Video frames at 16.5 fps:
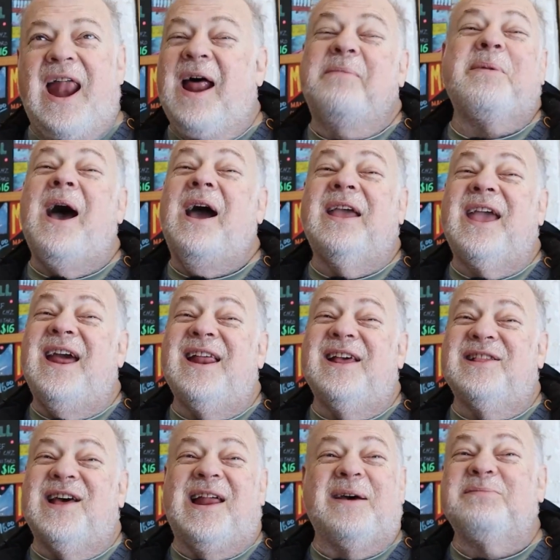and I'm not
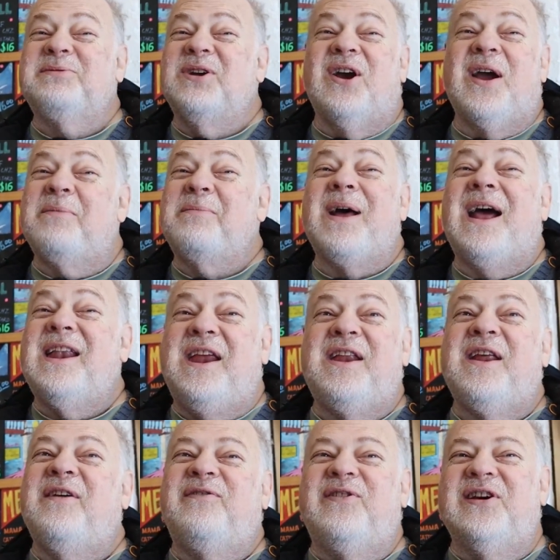getting that. I'm sorry, I'm not
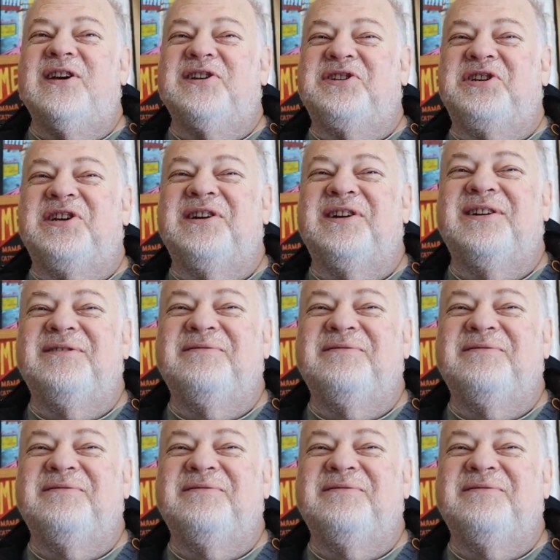eating fish.